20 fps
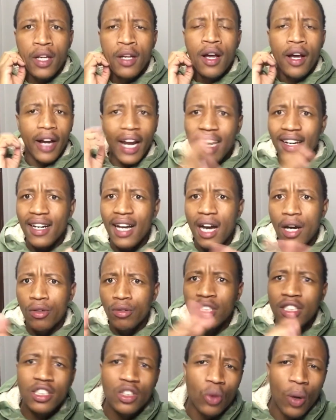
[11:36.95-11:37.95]
Right now,
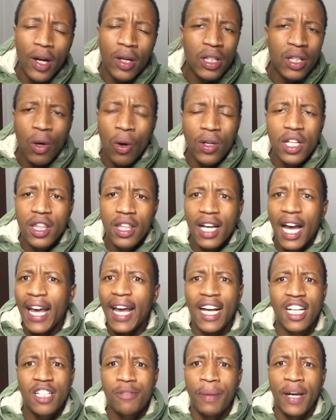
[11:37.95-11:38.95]
this is the only thing I
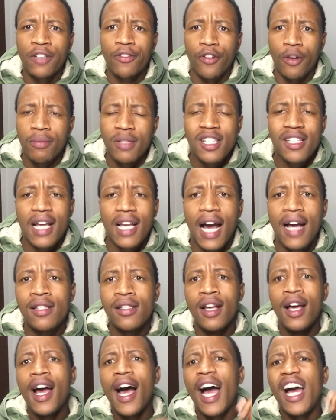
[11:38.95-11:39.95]
expect from these guys.
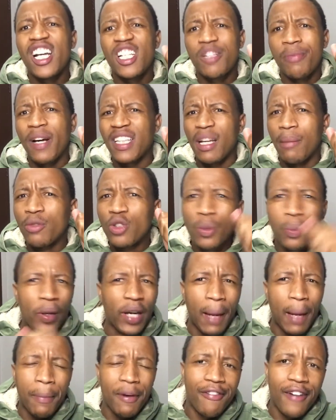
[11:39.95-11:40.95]
I expect them to put
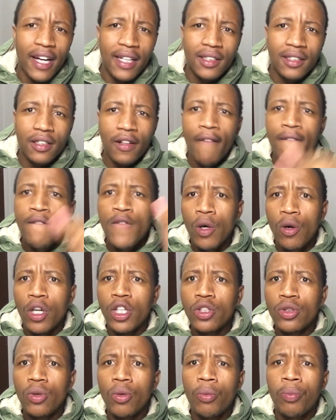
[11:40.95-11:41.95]
up a fight.
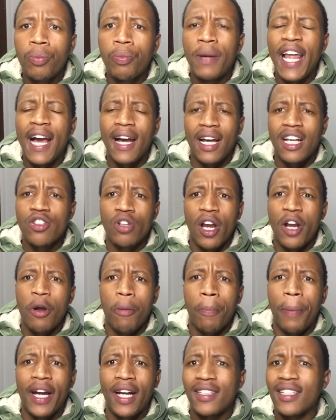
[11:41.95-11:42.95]
Going to play against Orlando
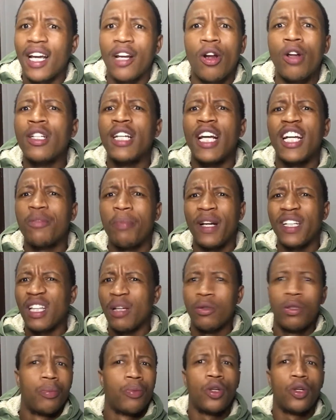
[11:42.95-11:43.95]
Pirates, I don't expect them
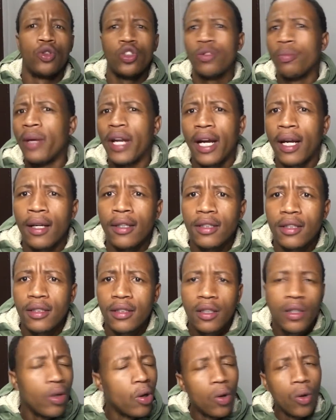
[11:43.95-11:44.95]
to produce miracles.
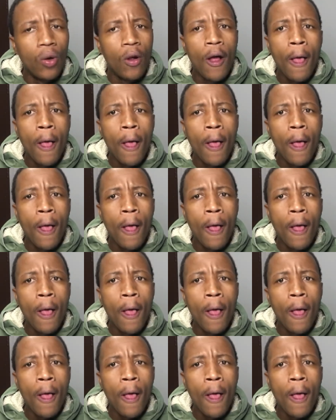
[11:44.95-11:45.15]
No.